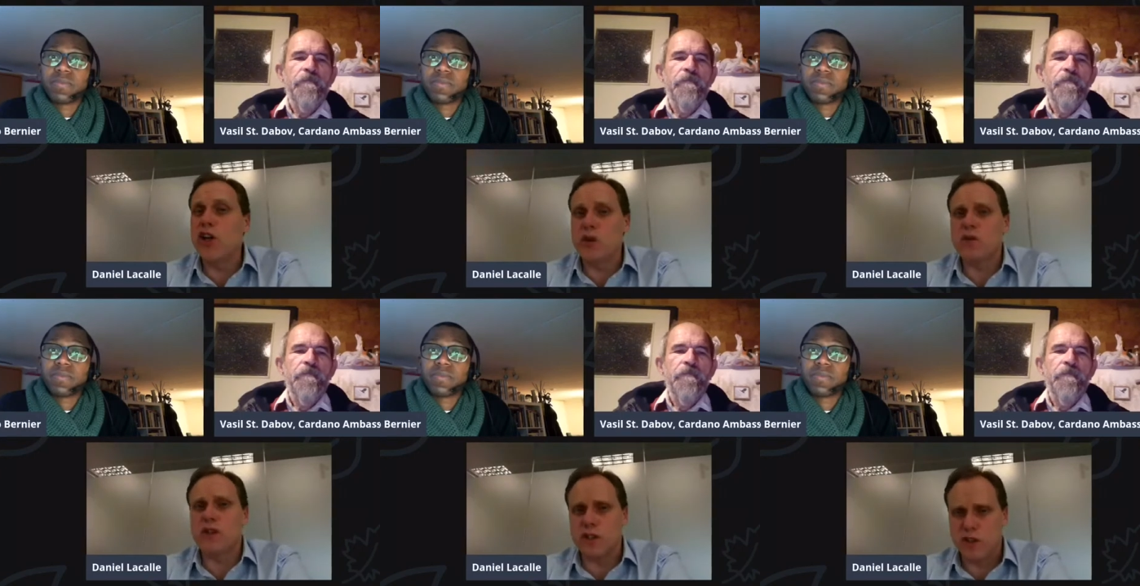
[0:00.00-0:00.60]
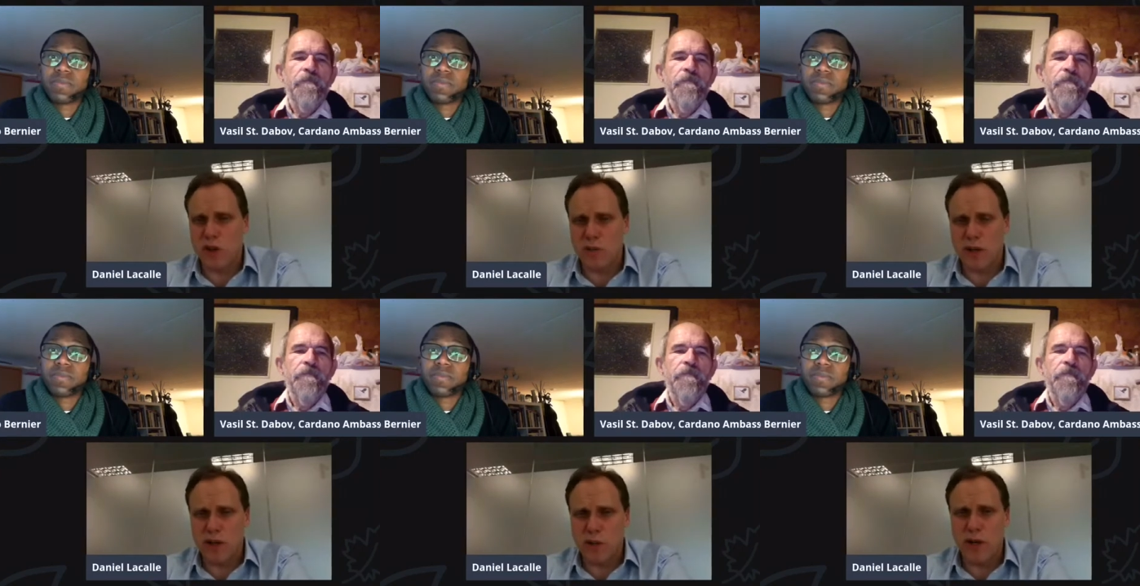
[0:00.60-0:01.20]
Speaker 1: hugely so,
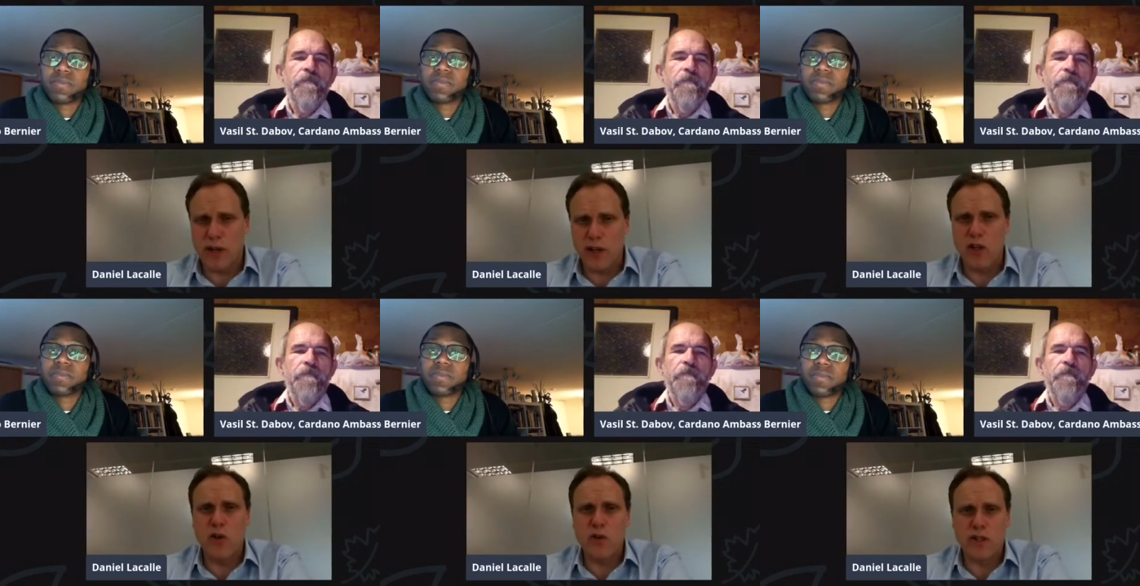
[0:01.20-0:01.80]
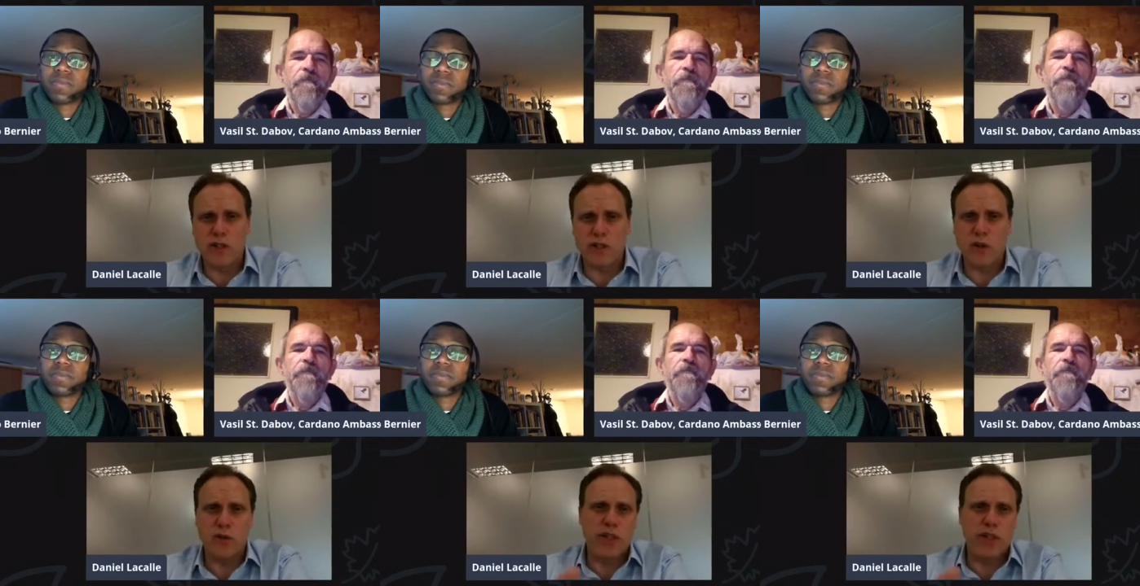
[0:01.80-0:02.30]
by the way, hugely so.